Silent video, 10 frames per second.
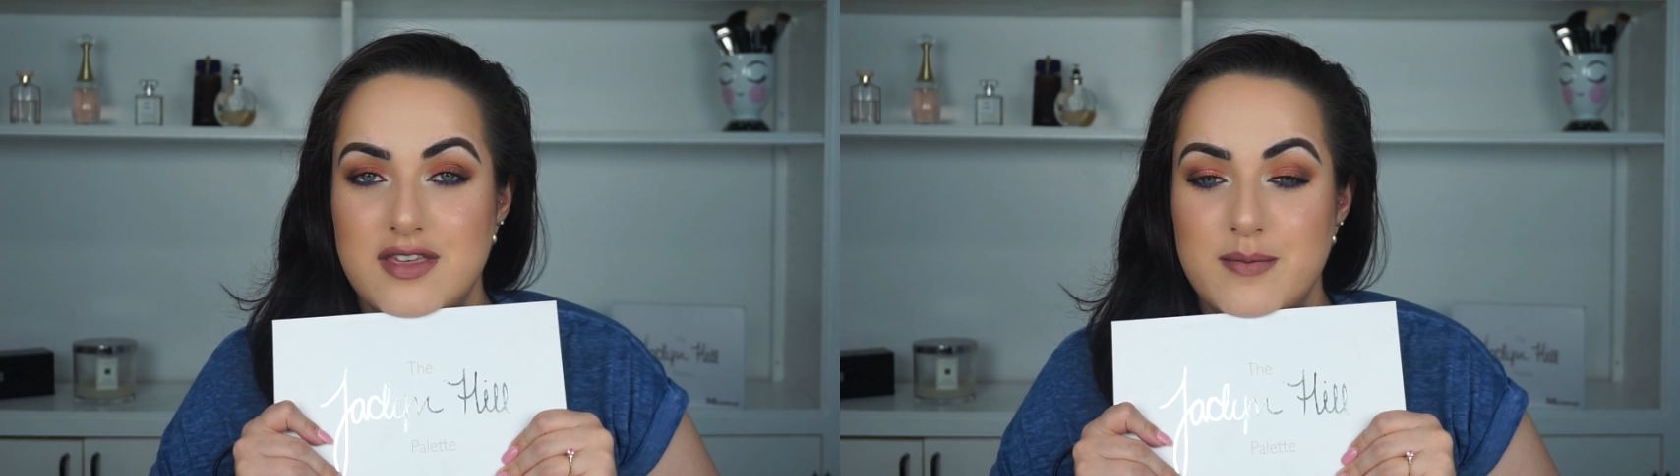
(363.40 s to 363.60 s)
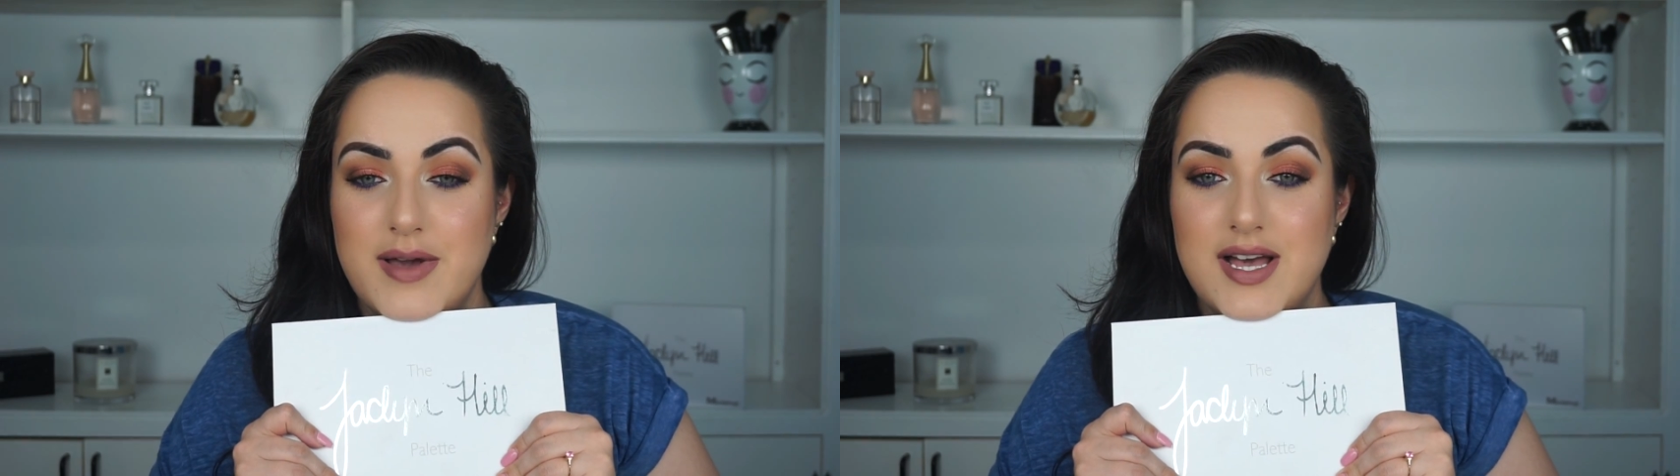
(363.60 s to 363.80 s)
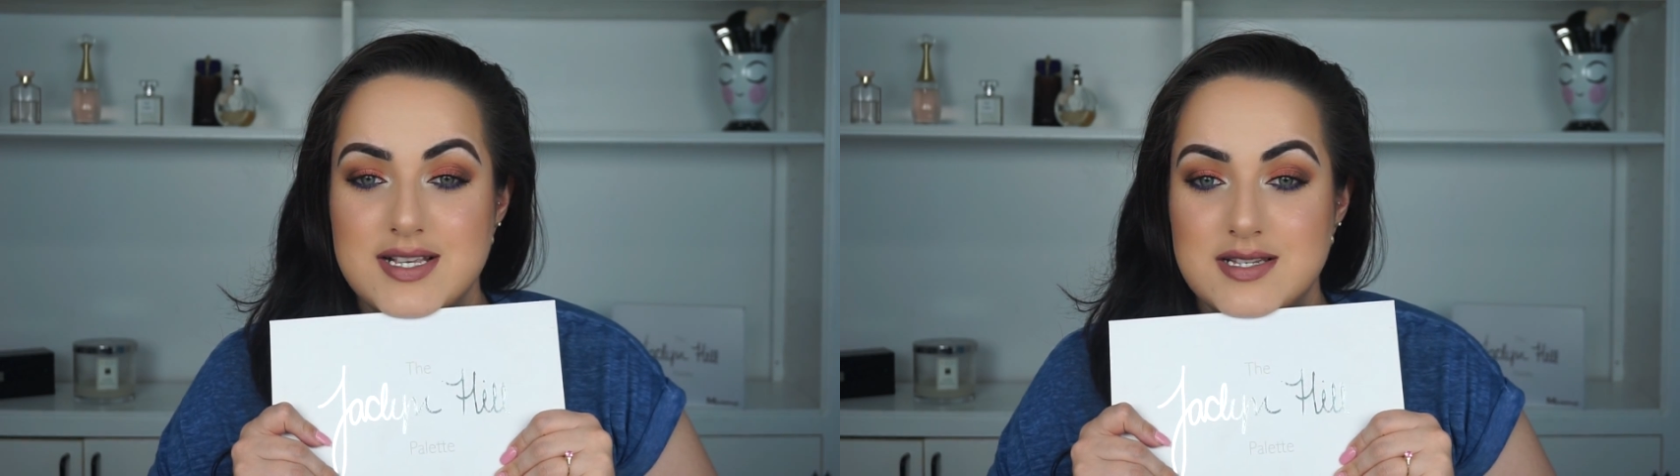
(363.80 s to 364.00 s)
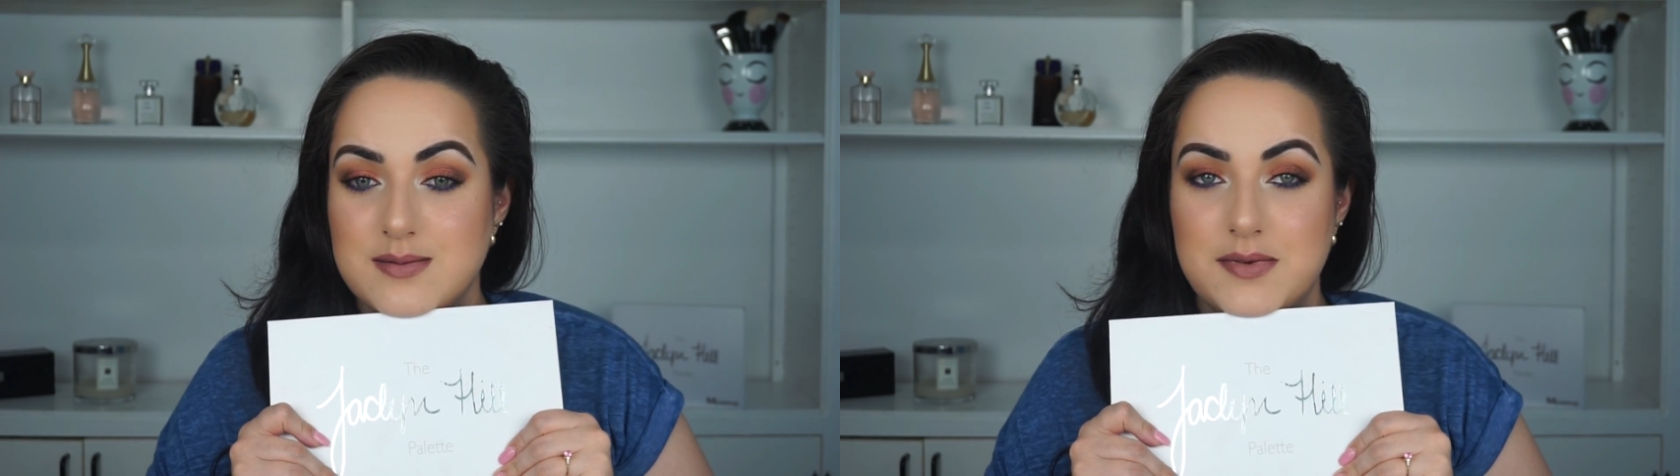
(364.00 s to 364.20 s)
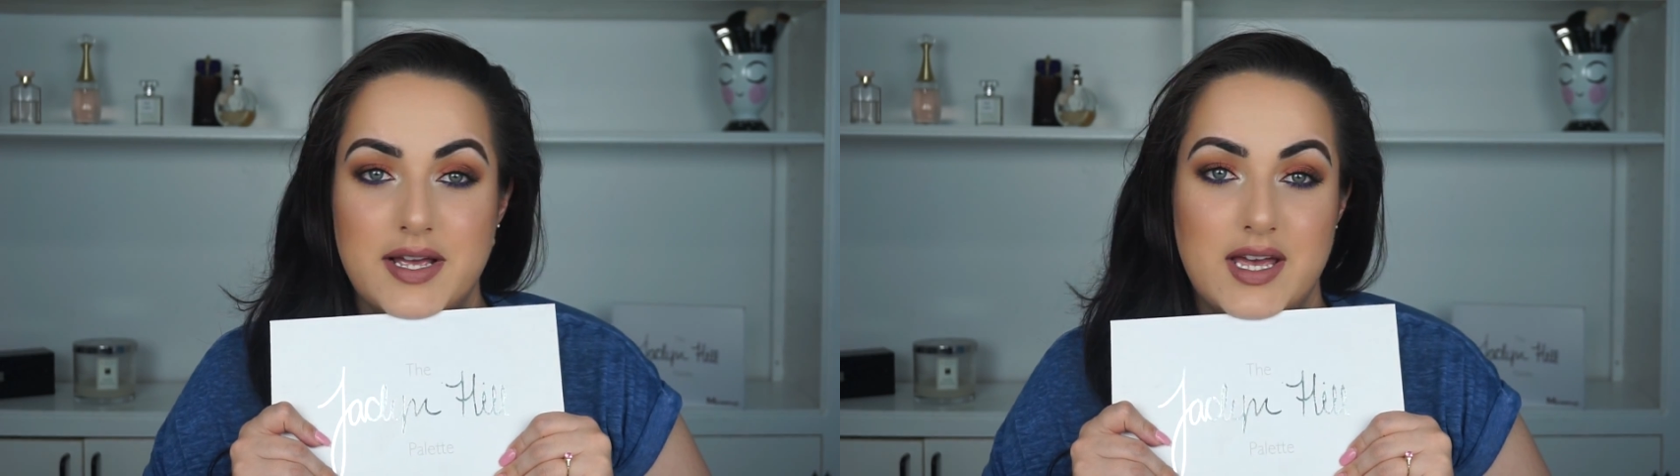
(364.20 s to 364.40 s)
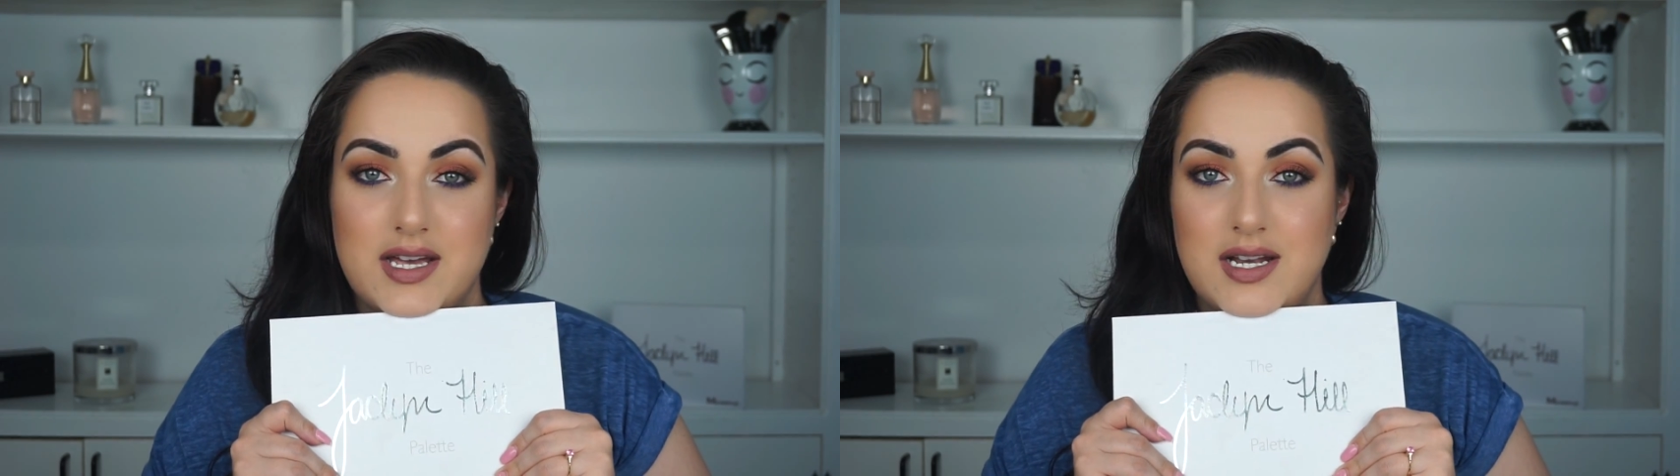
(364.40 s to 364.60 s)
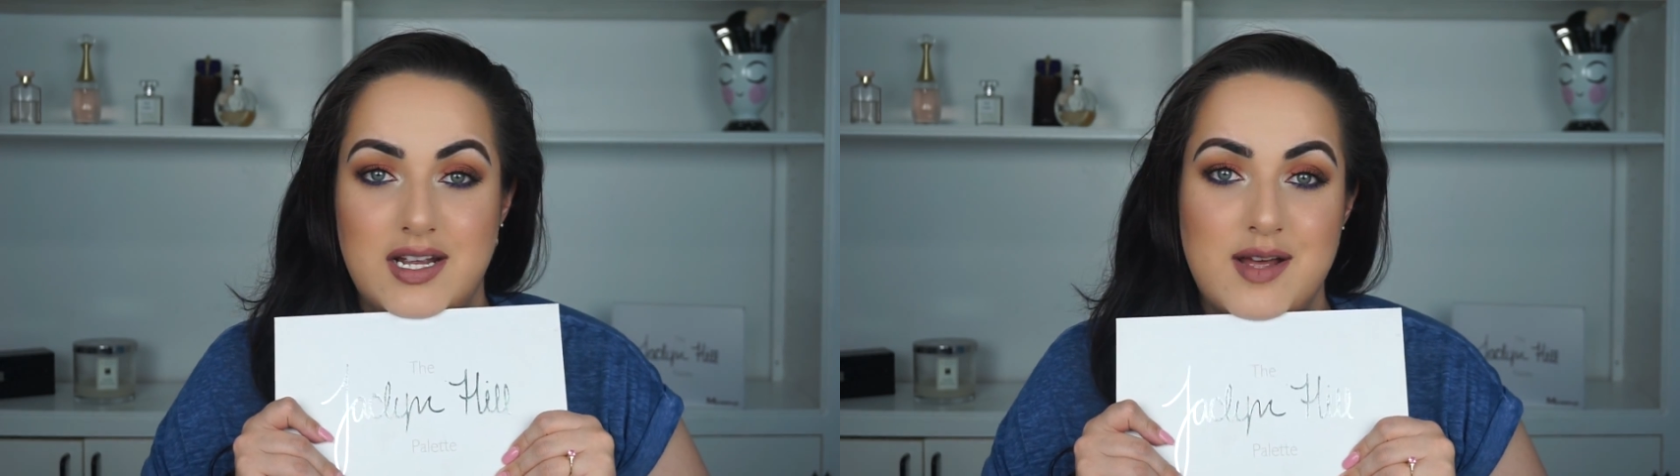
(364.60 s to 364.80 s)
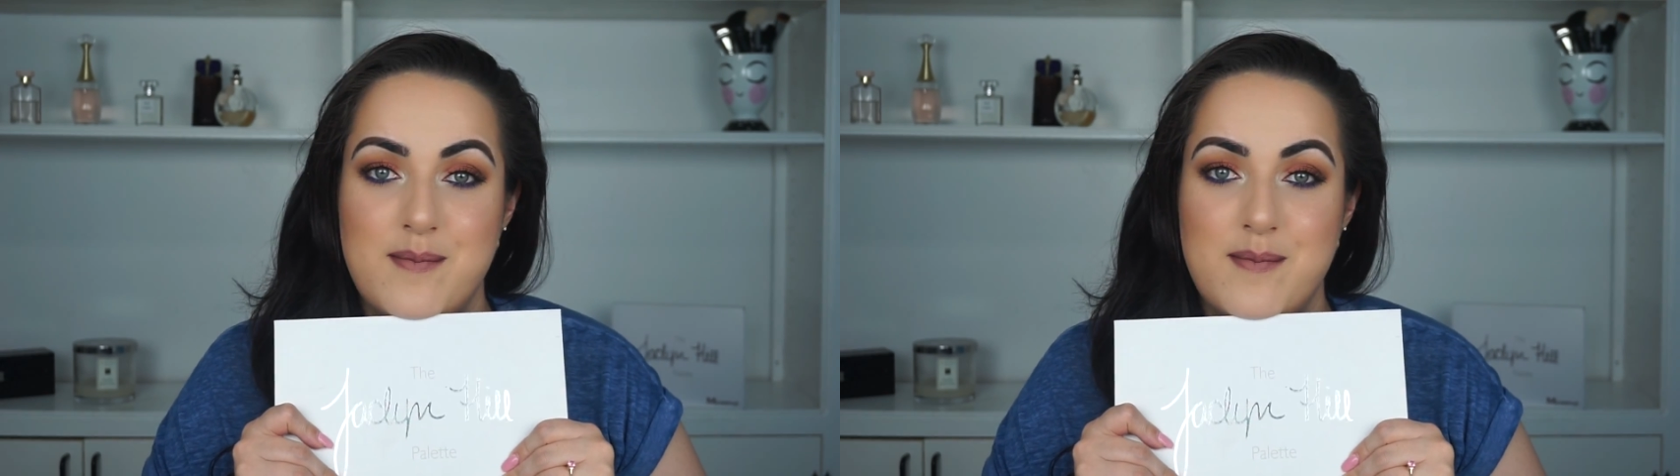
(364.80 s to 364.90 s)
the past, again,